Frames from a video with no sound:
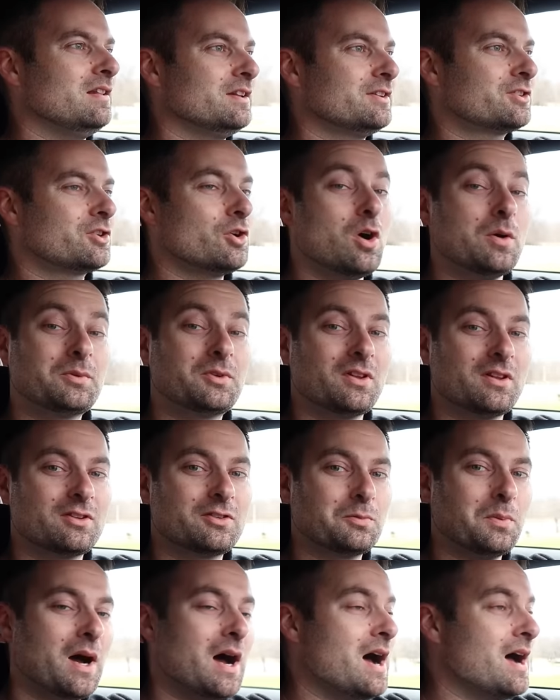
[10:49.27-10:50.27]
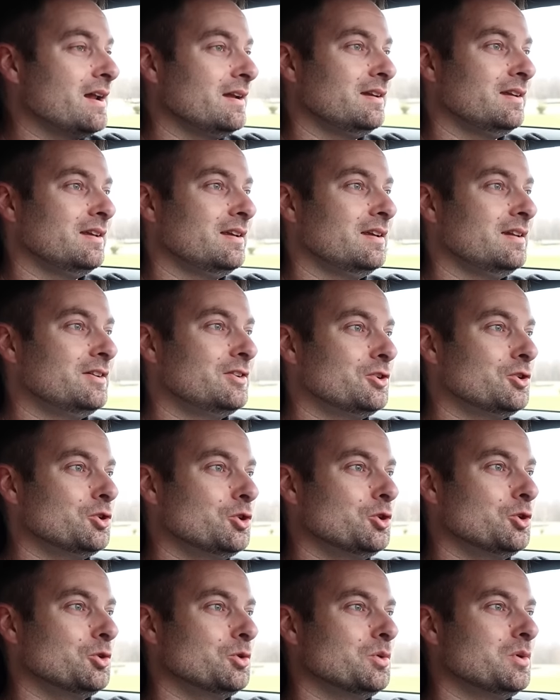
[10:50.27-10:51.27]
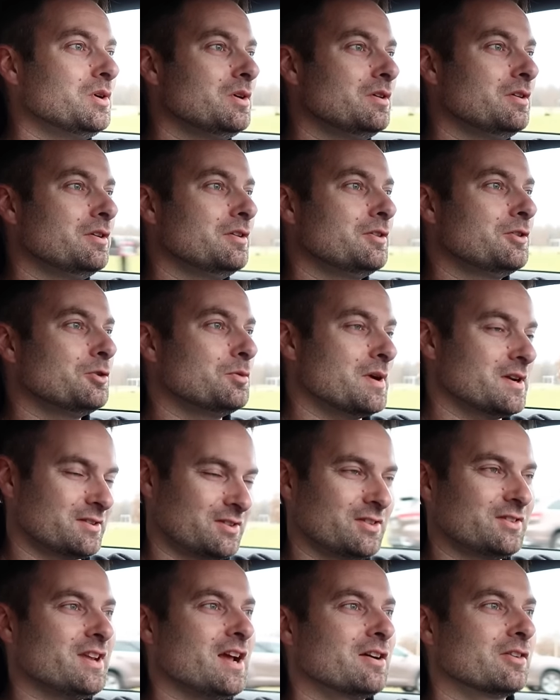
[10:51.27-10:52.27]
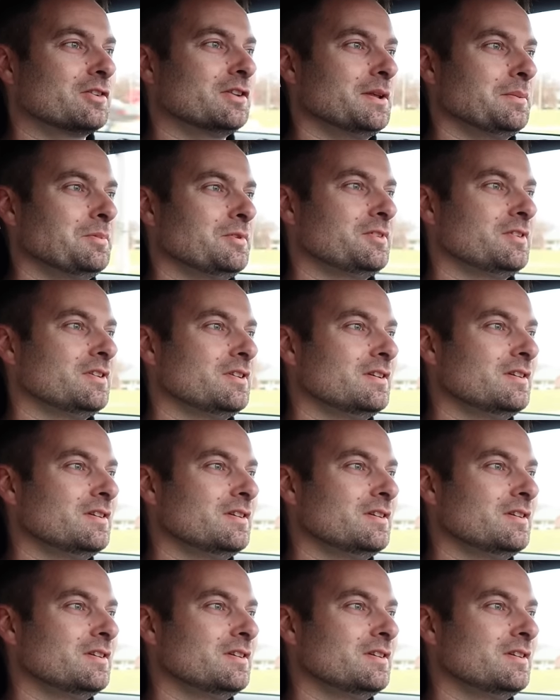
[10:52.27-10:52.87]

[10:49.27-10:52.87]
Let's go up to the spot and do the rest of the sound clips.